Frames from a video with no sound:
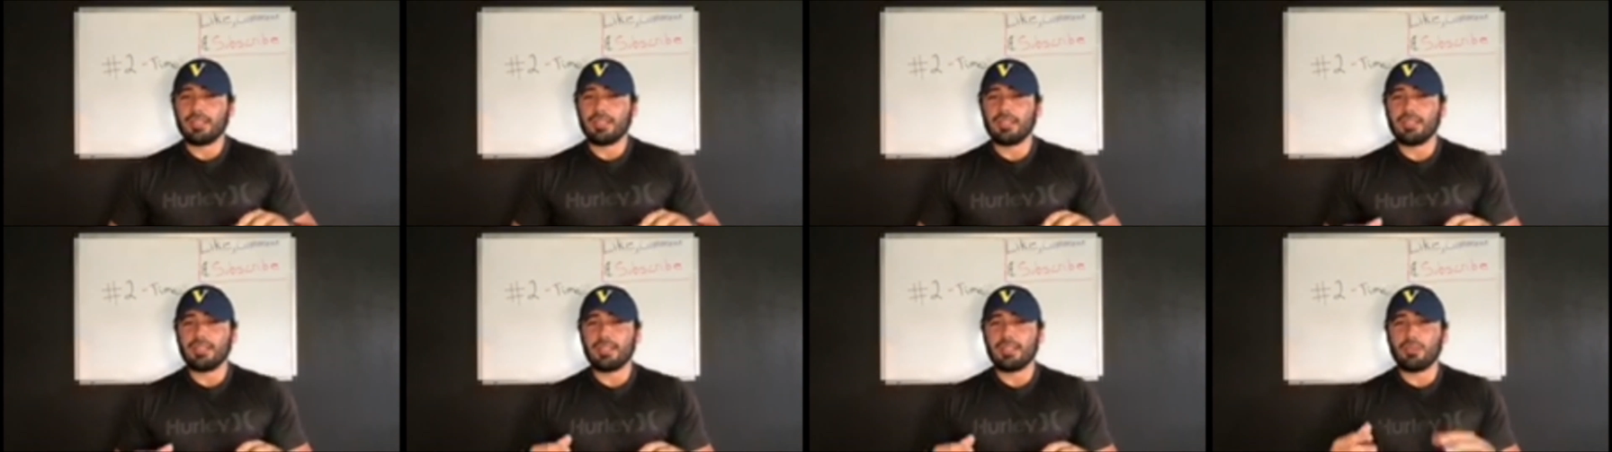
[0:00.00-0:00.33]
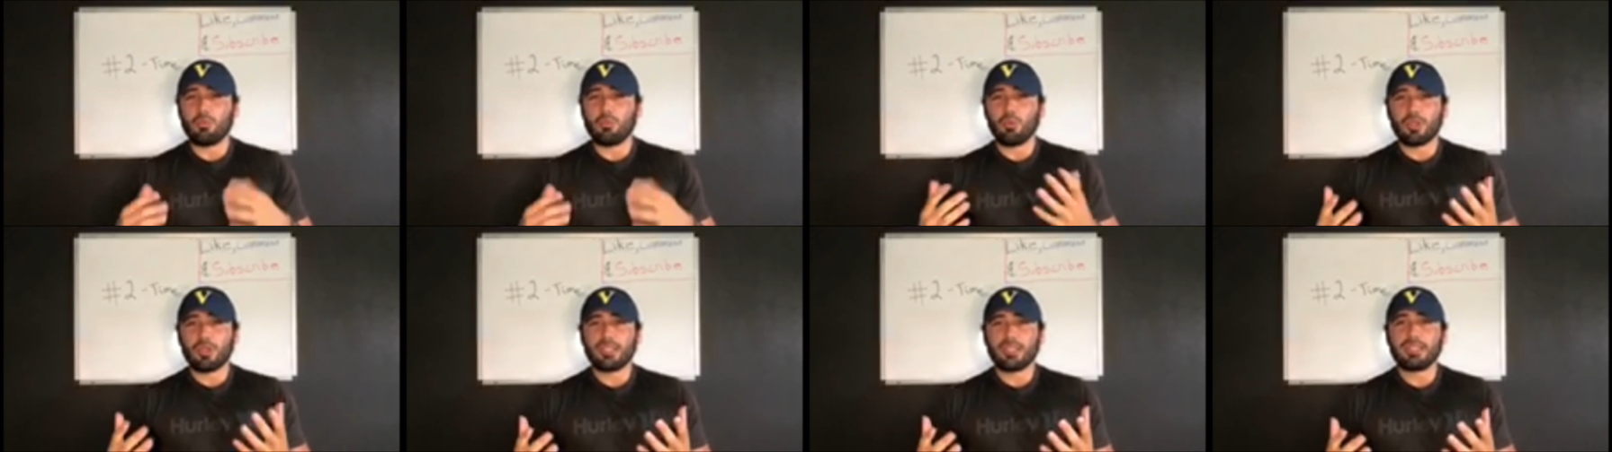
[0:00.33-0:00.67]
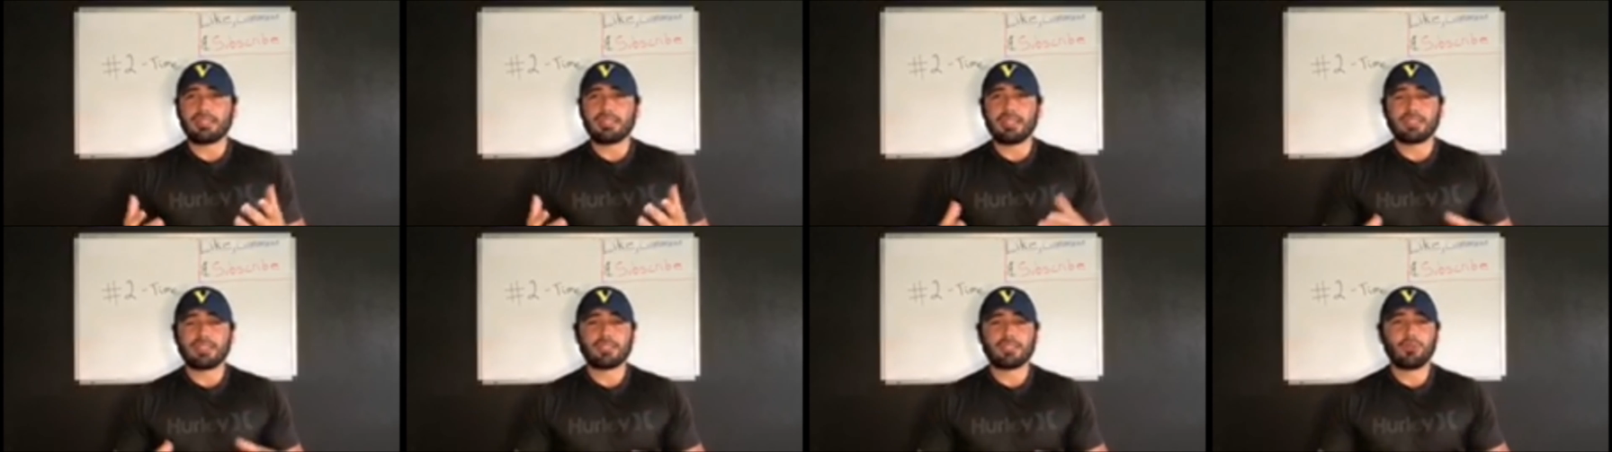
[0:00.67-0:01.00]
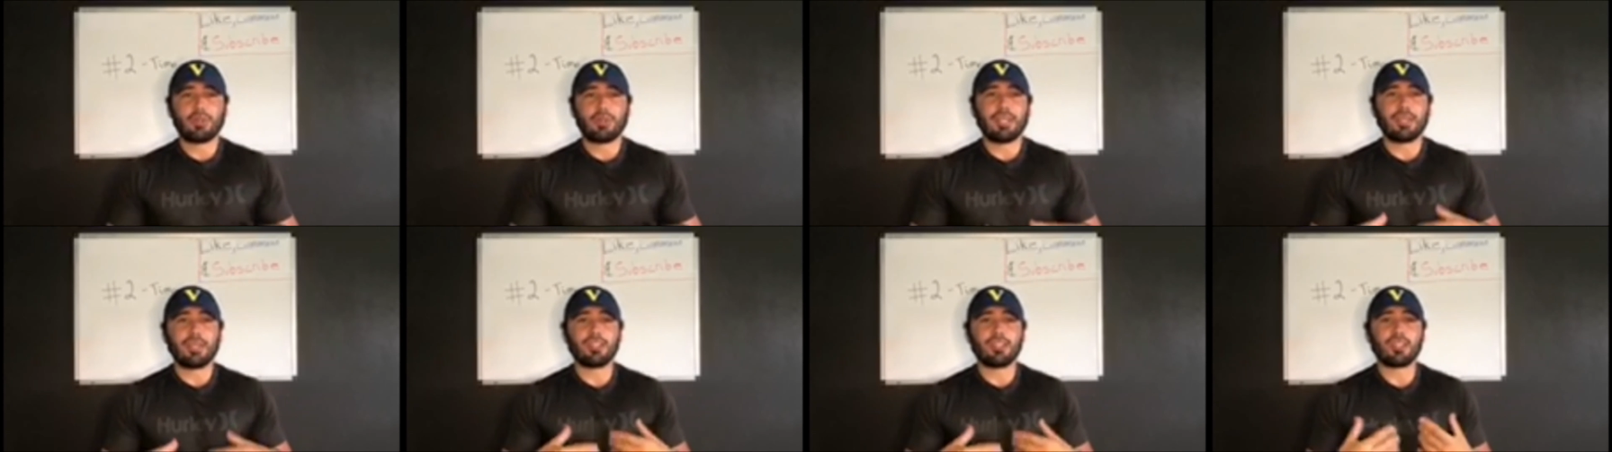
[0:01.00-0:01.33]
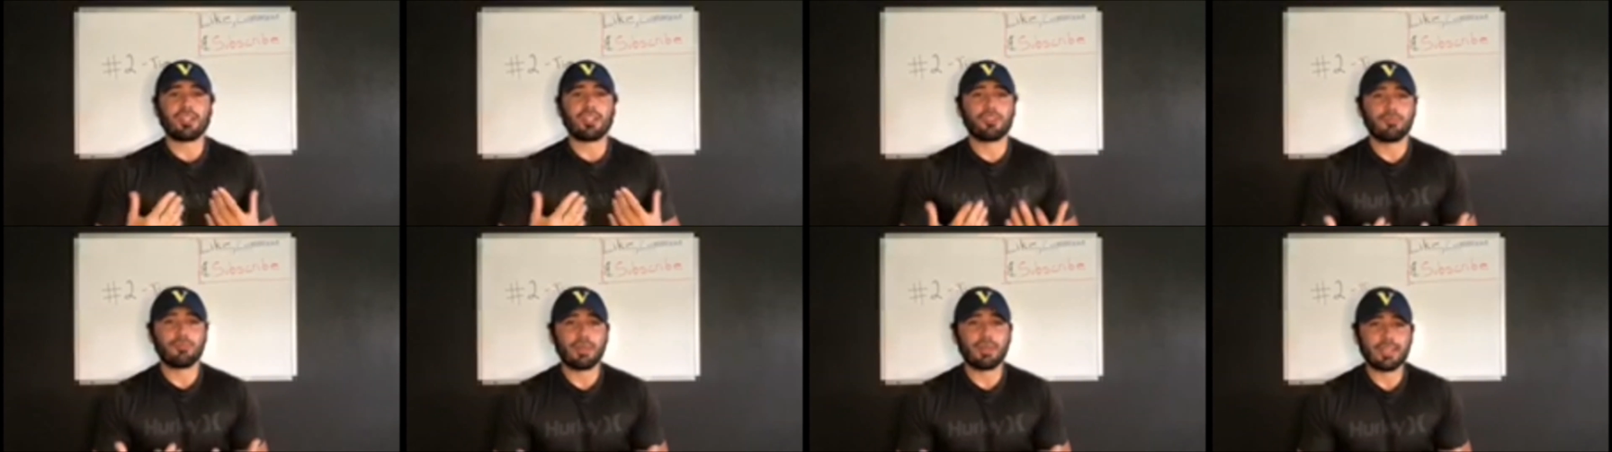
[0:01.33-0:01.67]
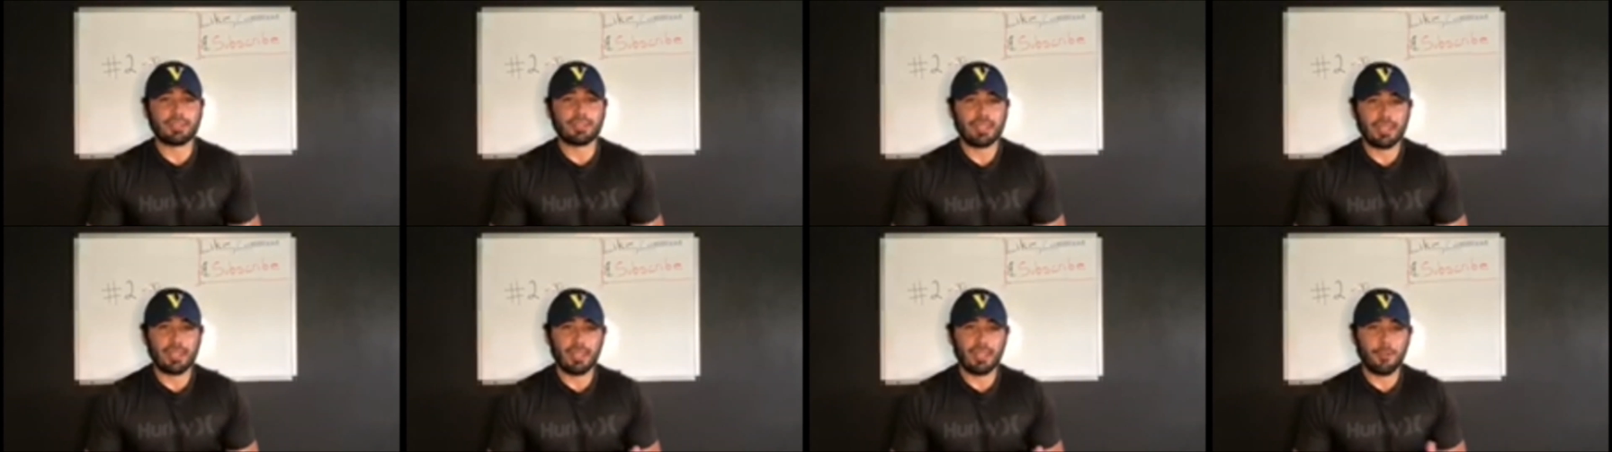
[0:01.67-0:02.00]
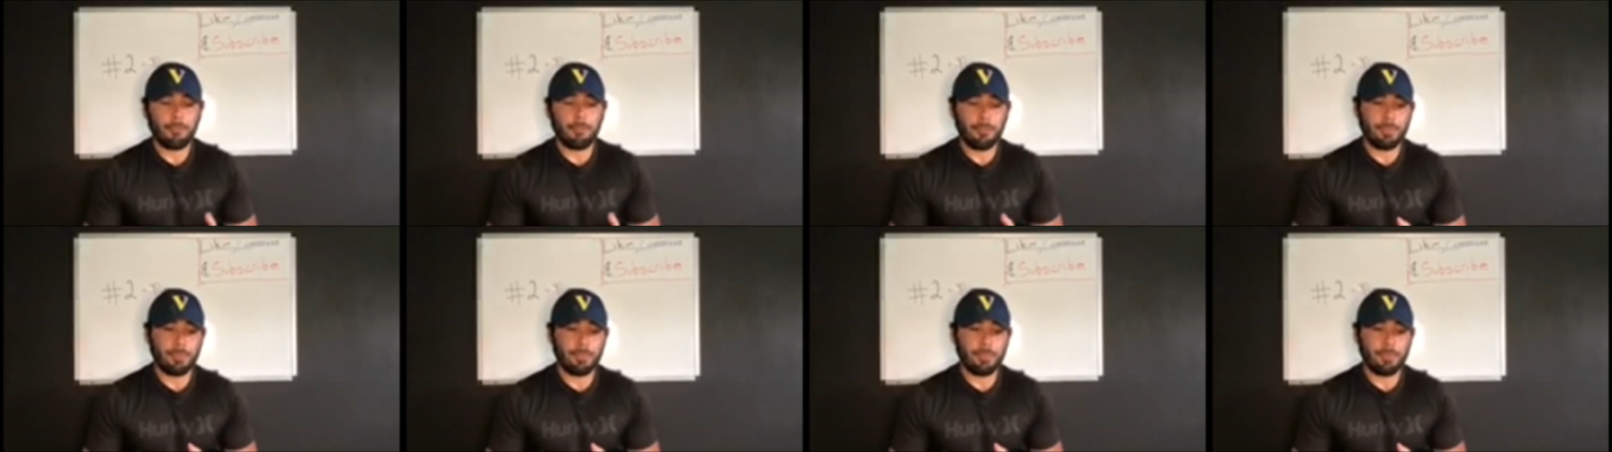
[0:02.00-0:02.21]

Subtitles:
working takes away a lot of my time,